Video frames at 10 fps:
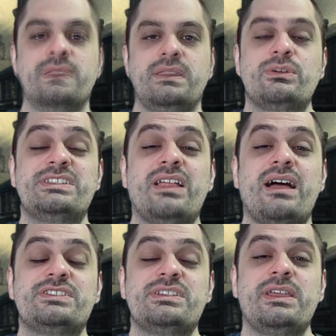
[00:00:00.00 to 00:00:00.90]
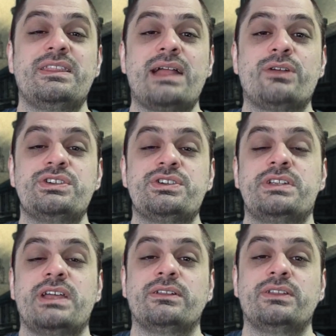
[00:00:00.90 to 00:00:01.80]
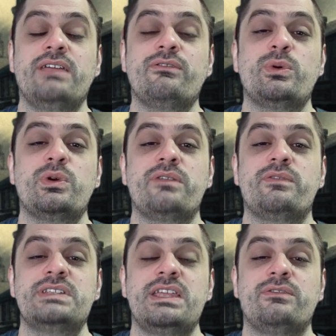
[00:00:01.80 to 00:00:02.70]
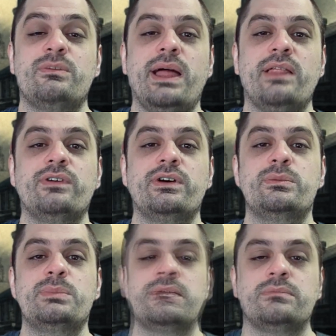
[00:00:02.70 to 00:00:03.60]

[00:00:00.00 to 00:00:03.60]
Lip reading: That would still obviously make that creature technically Neverborn if it's native to Malifaux,